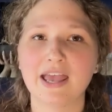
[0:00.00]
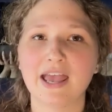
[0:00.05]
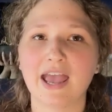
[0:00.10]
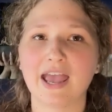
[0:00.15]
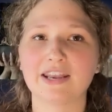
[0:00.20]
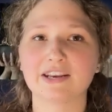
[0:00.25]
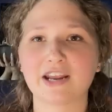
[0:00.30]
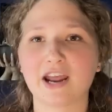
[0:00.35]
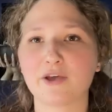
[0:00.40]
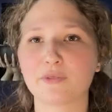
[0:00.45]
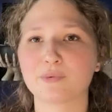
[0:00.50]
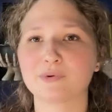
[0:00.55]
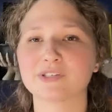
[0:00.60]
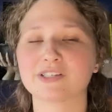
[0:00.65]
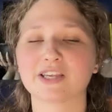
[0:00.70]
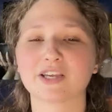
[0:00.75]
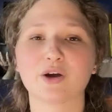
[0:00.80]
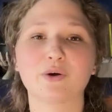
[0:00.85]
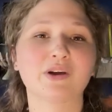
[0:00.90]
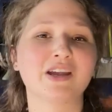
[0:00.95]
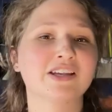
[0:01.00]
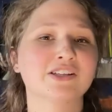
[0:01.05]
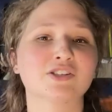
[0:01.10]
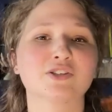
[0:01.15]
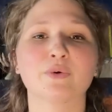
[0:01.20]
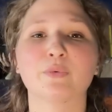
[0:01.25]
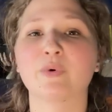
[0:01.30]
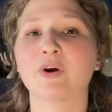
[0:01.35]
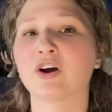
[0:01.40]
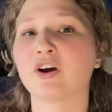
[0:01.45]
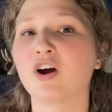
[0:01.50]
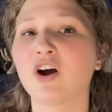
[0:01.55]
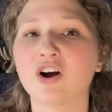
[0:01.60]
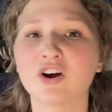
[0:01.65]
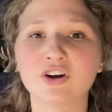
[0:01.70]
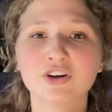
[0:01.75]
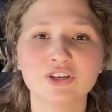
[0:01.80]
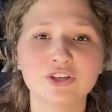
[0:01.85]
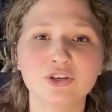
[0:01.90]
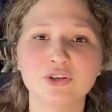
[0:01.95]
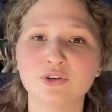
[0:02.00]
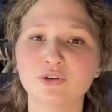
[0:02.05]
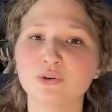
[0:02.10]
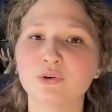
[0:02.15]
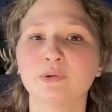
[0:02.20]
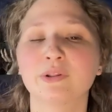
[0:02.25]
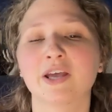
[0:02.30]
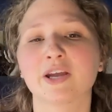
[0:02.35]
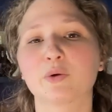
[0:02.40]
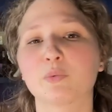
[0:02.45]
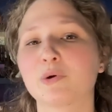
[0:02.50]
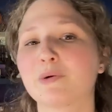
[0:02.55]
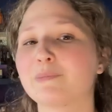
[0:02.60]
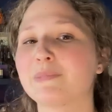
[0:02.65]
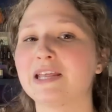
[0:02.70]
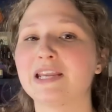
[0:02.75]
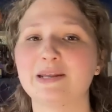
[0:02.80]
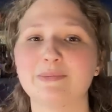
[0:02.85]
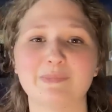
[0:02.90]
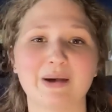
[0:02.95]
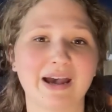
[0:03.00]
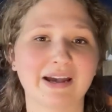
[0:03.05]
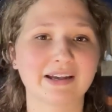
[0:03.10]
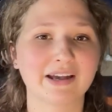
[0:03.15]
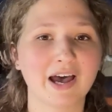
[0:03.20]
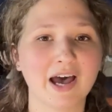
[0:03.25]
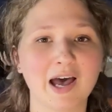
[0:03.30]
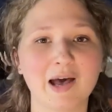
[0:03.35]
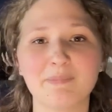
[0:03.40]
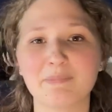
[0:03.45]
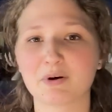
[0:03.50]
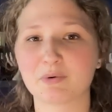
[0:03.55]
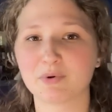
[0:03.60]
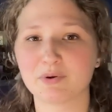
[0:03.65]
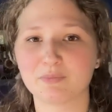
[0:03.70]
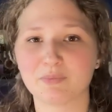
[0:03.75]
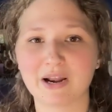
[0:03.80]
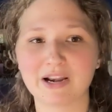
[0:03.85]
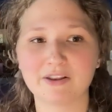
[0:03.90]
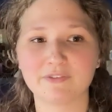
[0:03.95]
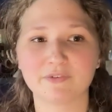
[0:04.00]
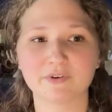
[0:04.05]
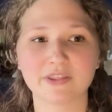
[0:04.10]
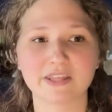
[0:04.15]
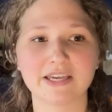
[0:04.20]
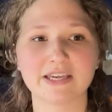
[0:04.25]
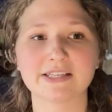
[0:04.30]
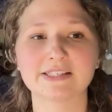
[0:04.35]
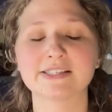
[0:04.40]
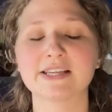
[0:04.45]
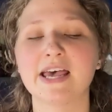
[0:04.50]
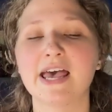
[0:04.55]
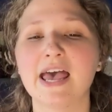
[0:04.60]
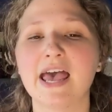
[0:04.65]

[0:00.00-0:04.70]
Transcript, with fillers: And Katherine's like, okay, so where are you? Like, we're meeting back up. Are we ready for this?